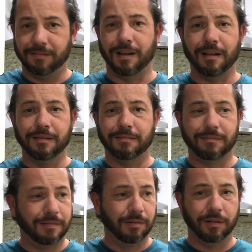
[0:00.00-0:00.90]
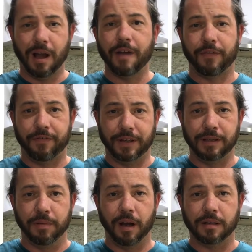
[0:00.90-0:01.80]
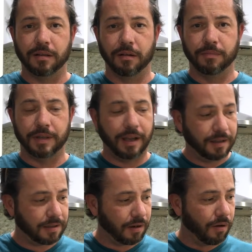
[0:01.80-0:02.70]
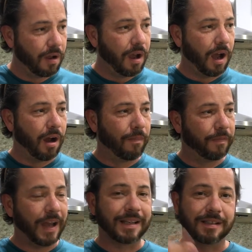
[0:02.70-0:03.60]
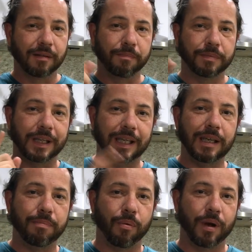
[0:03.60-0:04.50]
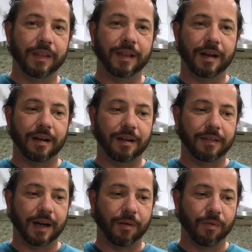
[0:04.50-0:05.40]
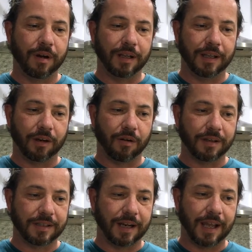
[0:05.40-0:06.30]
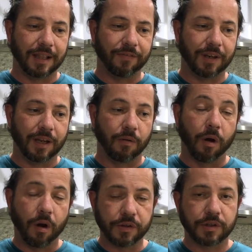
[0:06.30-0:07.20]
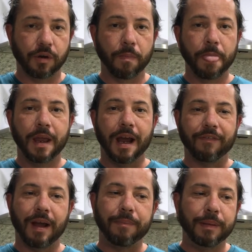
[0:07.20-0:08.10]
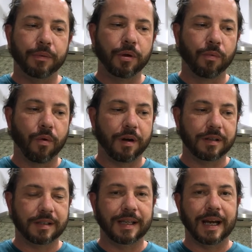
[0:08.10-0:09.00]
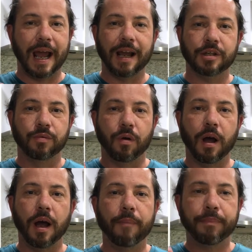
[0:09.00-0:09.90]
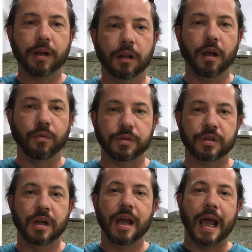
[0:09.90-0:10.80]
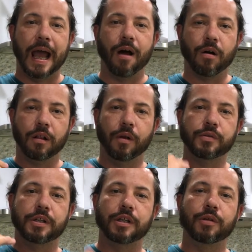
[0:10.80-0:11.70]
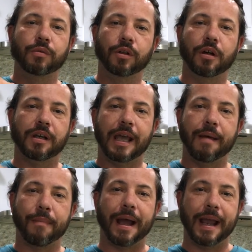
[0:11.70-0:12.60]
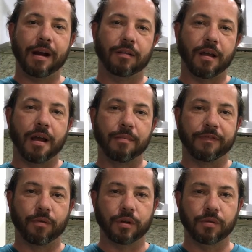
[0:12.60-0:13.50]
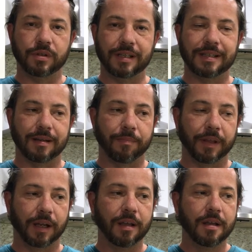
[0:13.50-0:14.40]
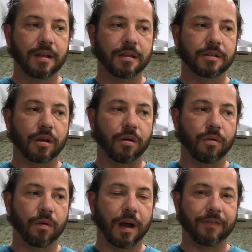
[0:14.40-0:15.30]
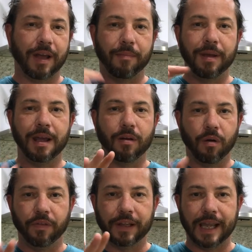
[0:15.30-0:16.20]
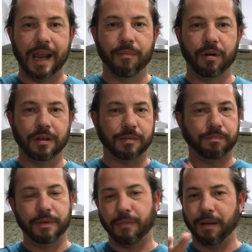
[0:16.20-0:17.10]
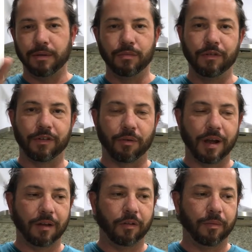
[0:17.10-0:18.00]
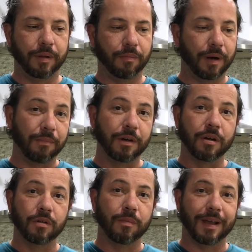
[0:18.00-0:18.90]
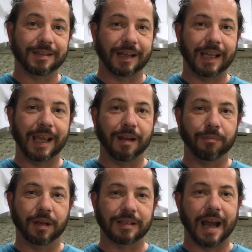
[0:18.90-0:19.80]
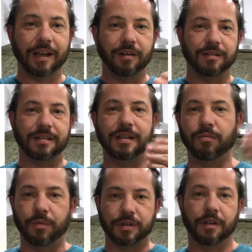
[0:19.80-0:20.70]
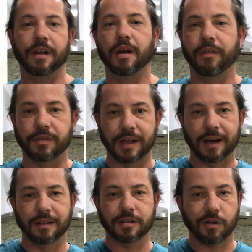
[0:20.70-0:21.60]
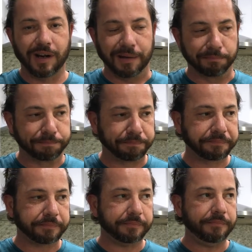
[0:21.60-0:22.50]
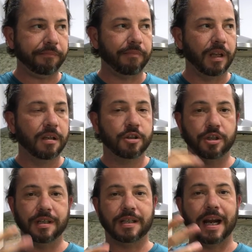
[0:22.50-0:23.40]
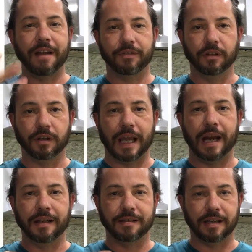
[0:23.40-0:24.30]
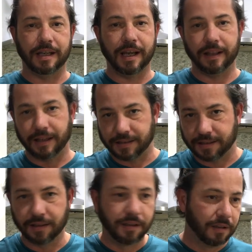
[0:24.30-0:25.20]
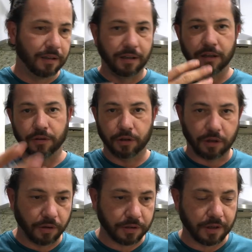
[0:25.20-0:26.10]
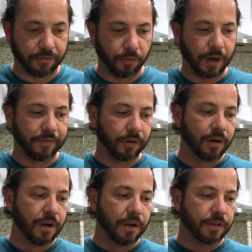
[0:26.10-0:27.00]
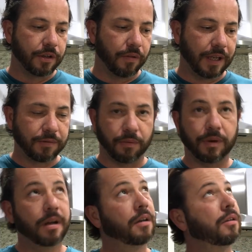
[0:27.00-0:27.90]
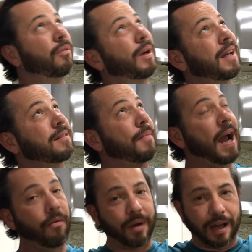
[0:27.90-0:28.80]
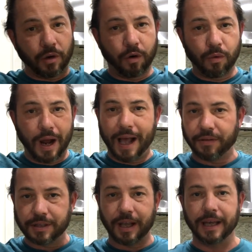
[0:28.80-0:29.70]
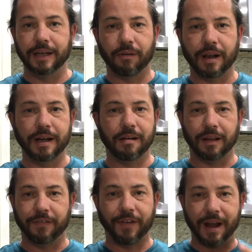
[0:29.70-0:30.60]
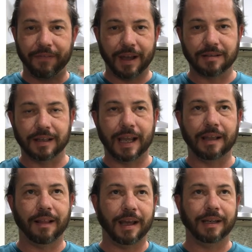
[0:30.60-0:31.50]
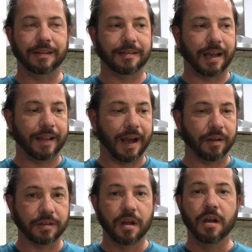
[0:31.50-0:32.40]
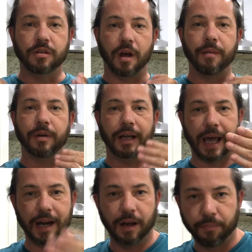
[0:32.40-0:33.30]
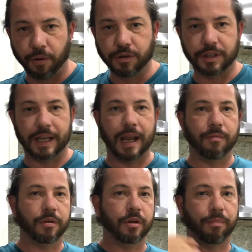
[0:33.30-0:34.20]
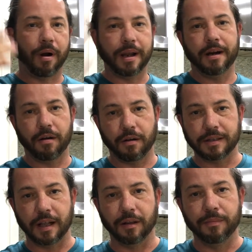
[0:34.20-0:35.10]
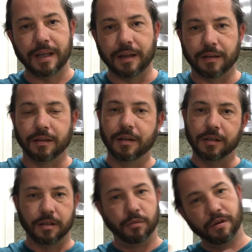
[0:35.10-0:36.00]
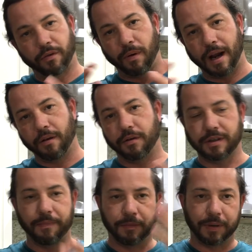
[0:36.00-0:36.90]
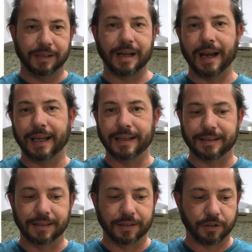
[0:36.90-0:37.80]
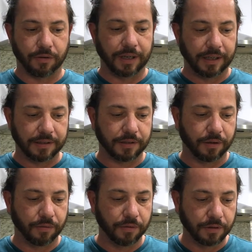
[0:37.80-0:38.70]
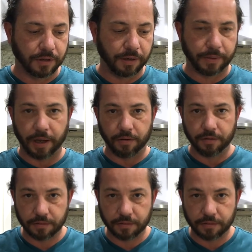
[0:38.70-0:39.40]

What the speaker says: I'll do a lot for $50. You know what I'm saying? So that's the key point that I wanted to get across today in the video. And also, I've got people who wanted to see an actual up close. How close can you look at my hairline before you see something? So I've got Amanda holding the camera. It might be moving around a little bit, but I'm going to do the best I can because I couldn't see what was on the other side of the screen. She's going to have to look at it and say, yeah, that's, you know, you're close enough or whatever. So that's what we're going to do. We got normal house lighting right now, like 5,000K lighting inside the house. So I'm going to kind of approach the camera. You'll probably hear her telling me to move around or something because I can't see the screen. So here we go.